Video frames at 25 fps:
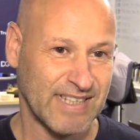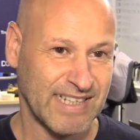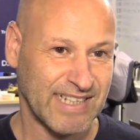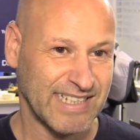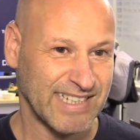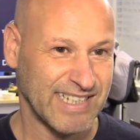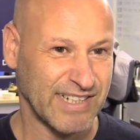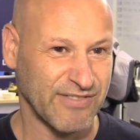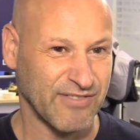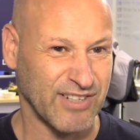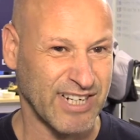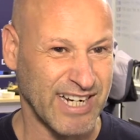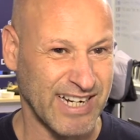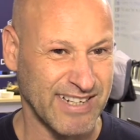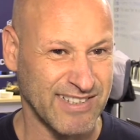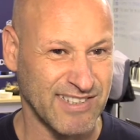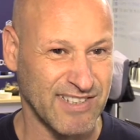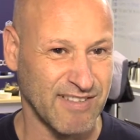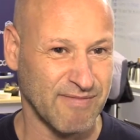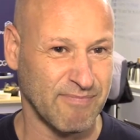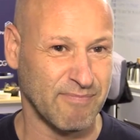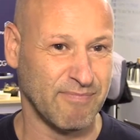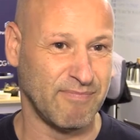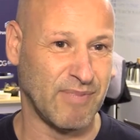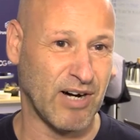different kinds
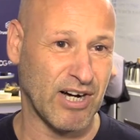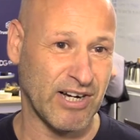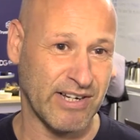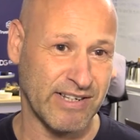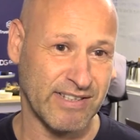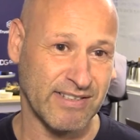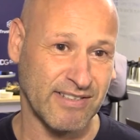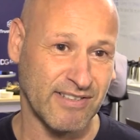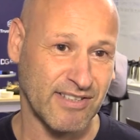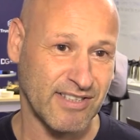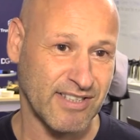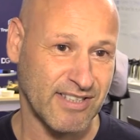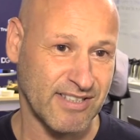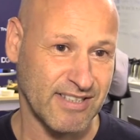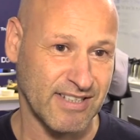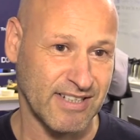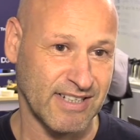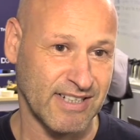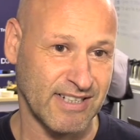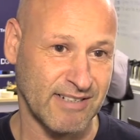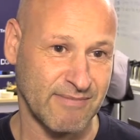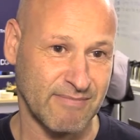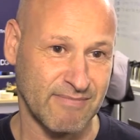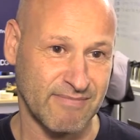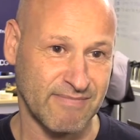of bonds,
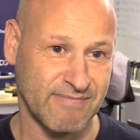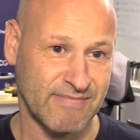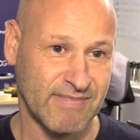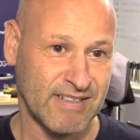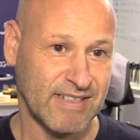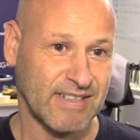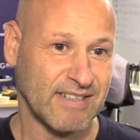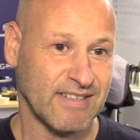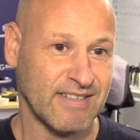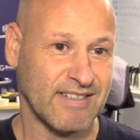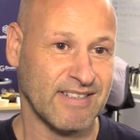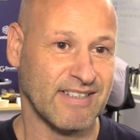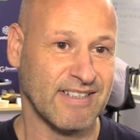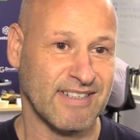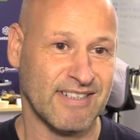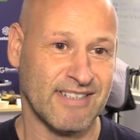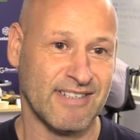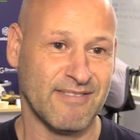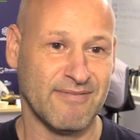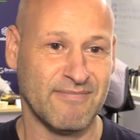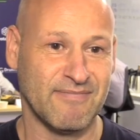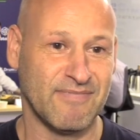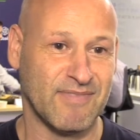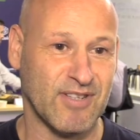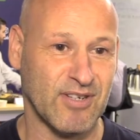
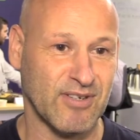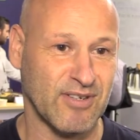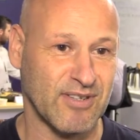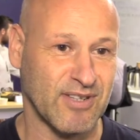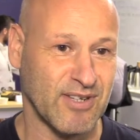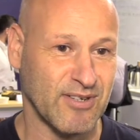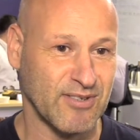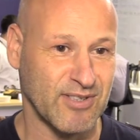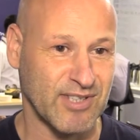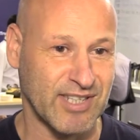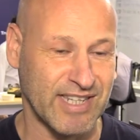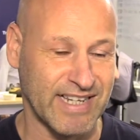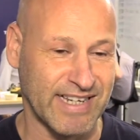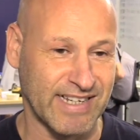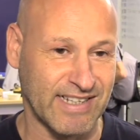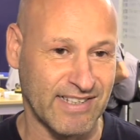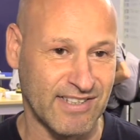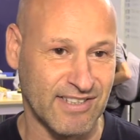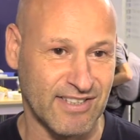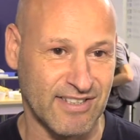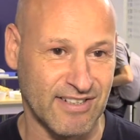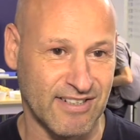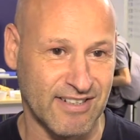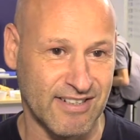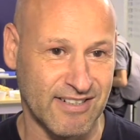those
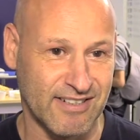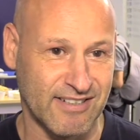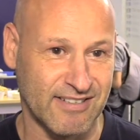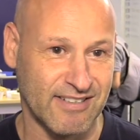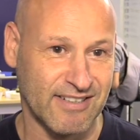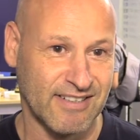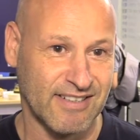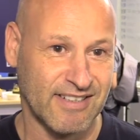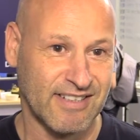things are